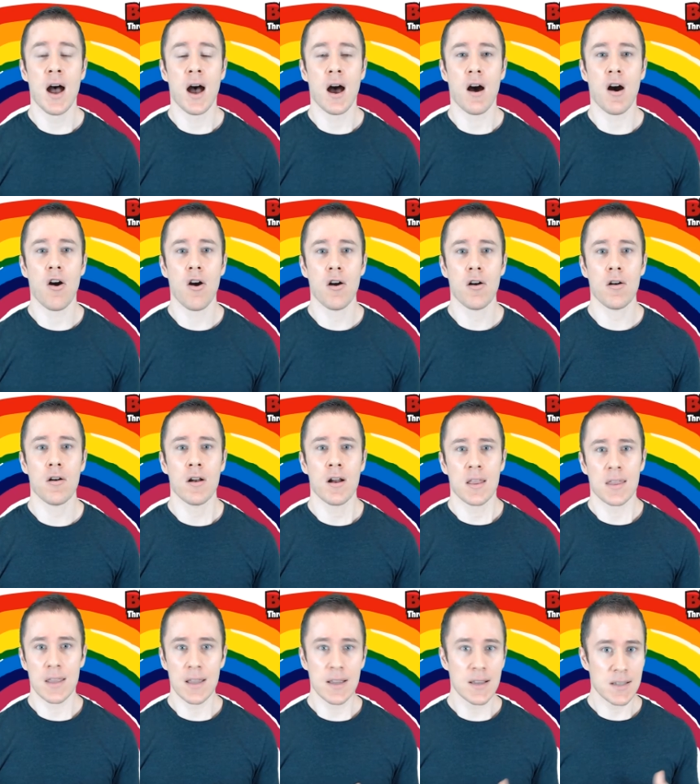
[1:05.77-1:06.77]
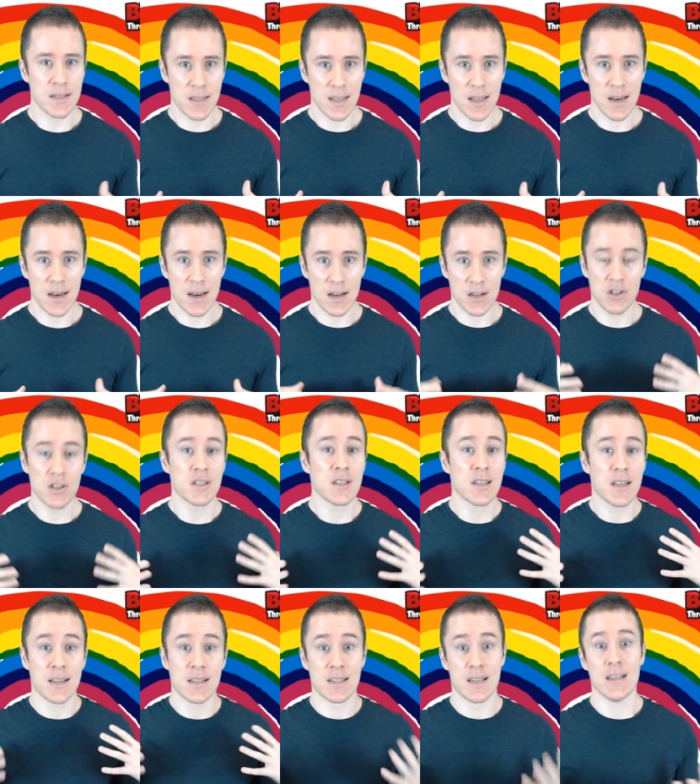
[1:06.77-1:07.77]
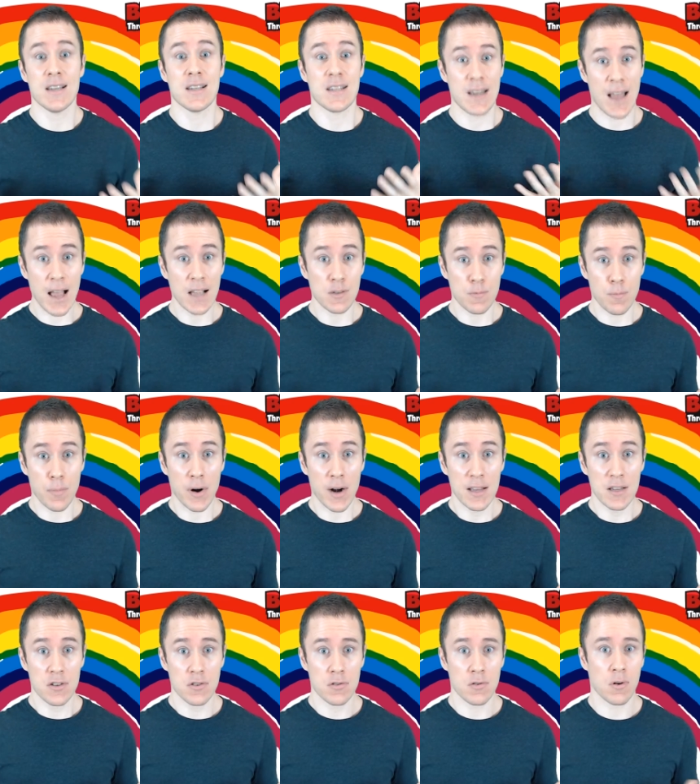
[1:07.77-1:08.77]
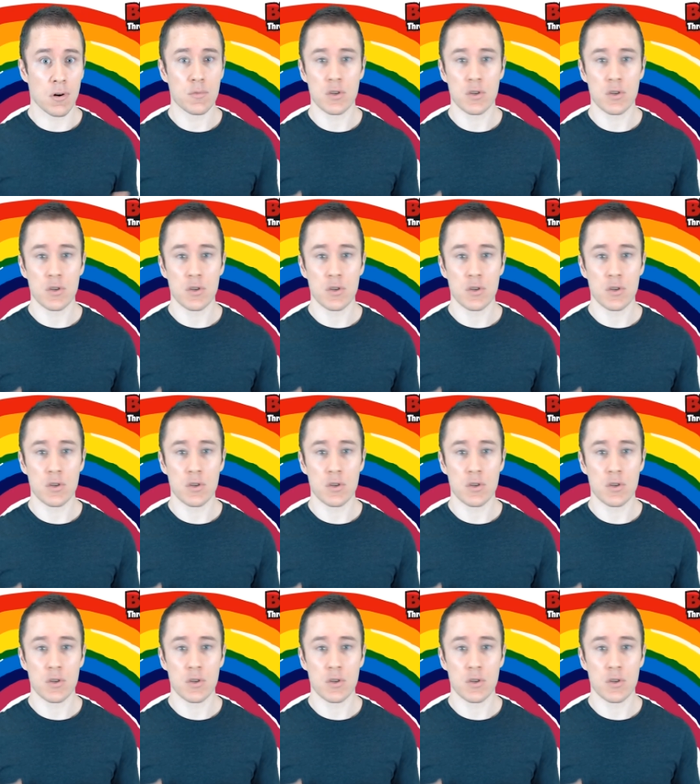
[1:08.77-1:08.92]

are things that just exist as brainstorms.